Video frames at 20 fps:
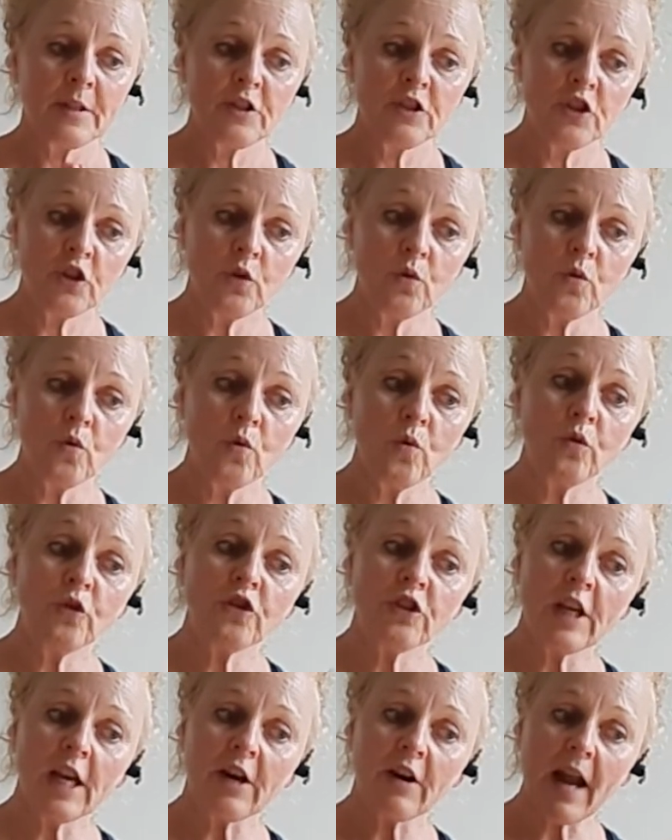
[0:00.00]
Do
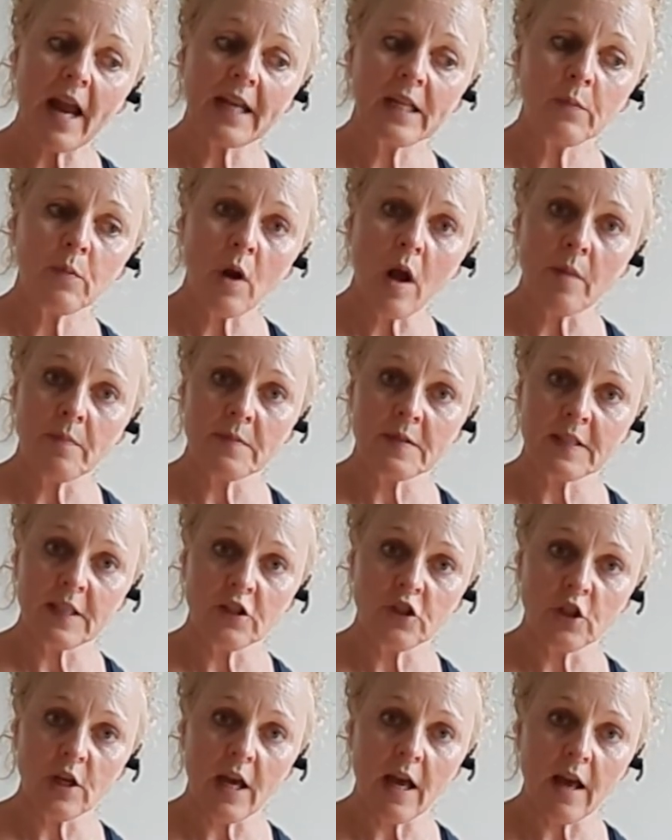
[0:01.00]
share any problems
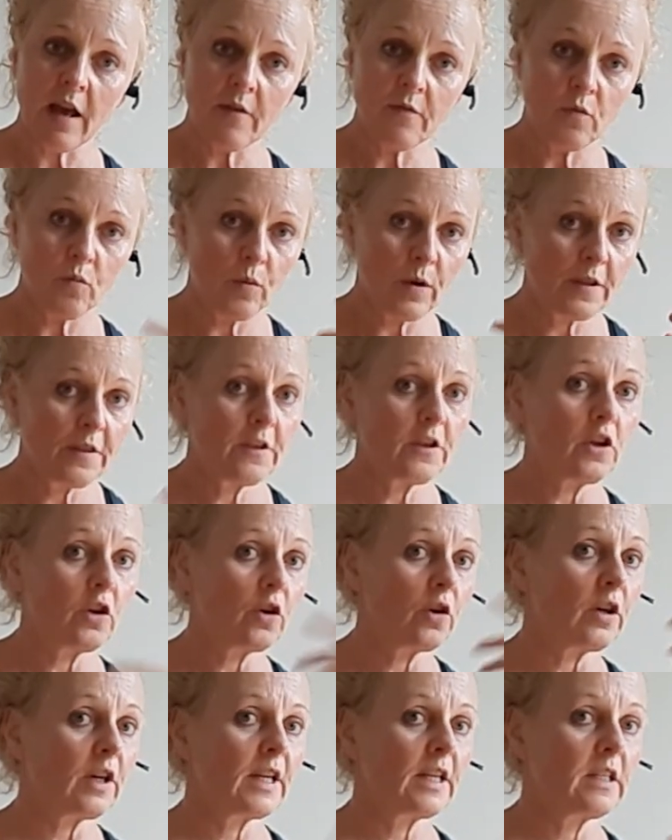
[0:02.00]
that you have with
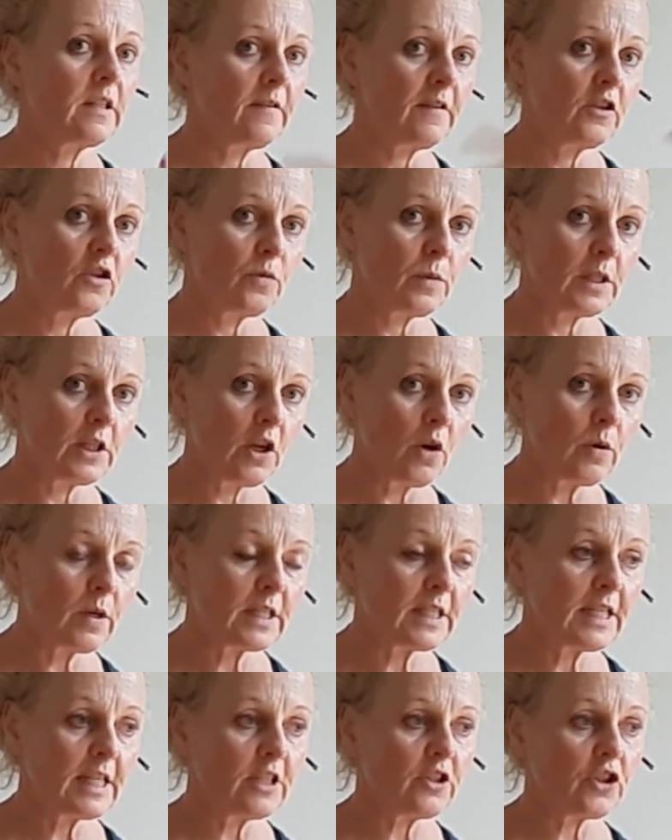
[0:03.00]
your individual yoga
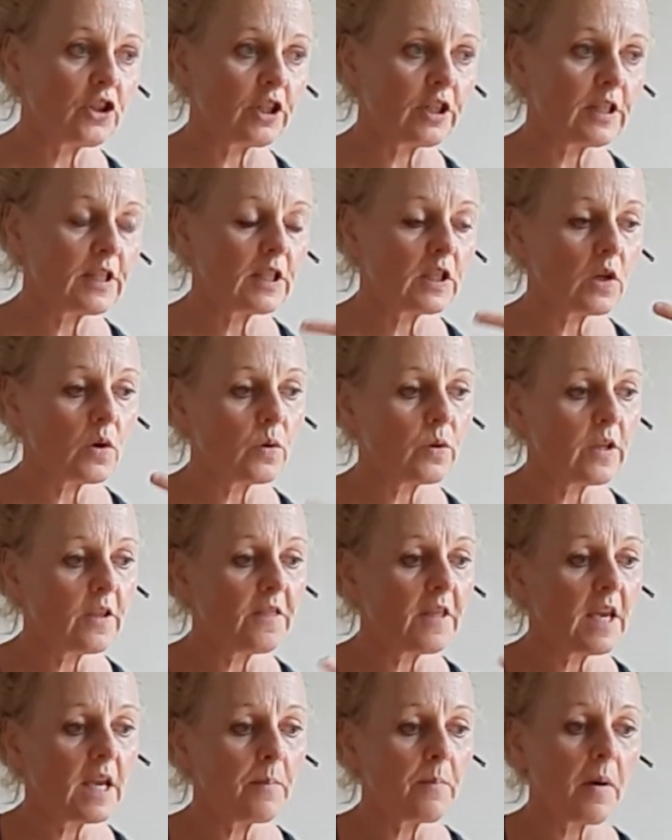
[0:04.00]
teacher, so that
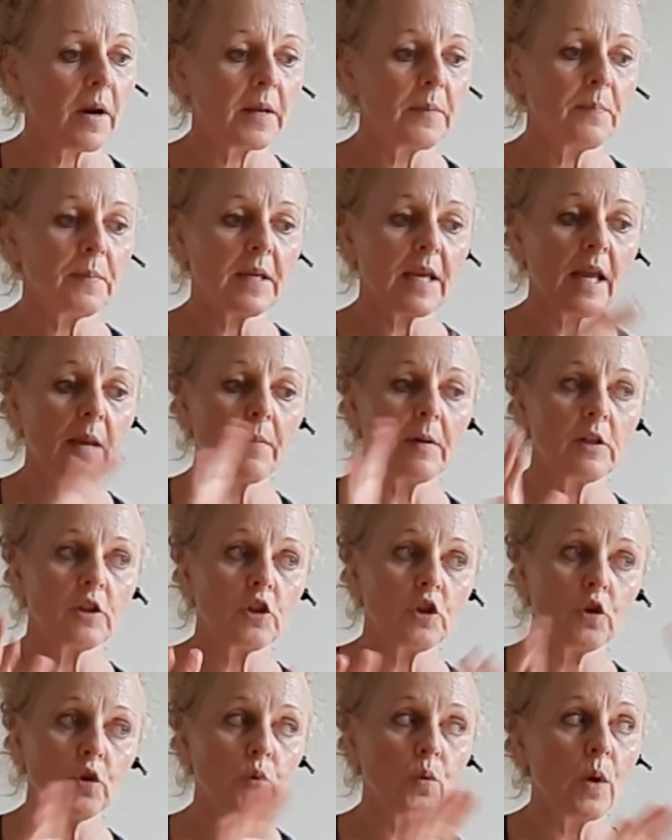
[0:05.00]
they might be able
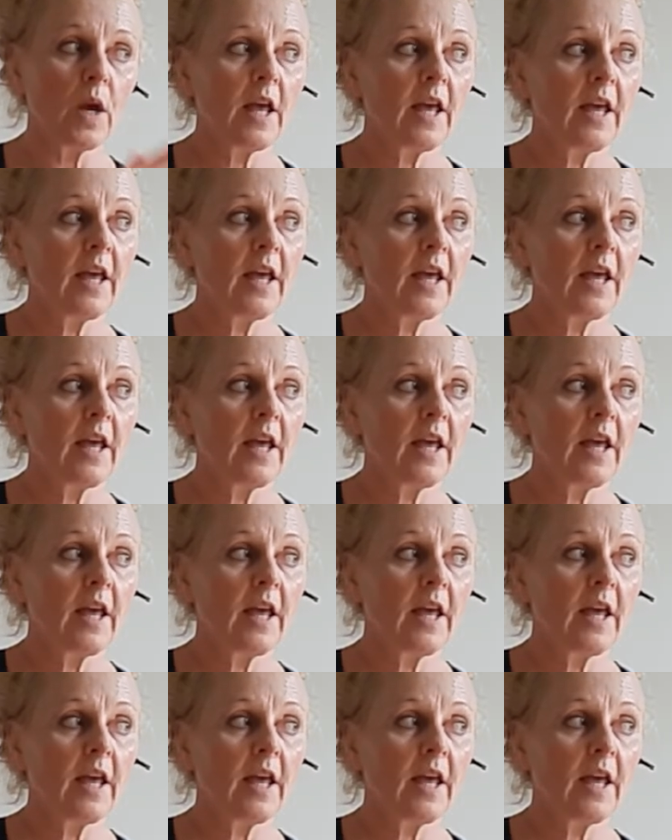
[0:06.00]
to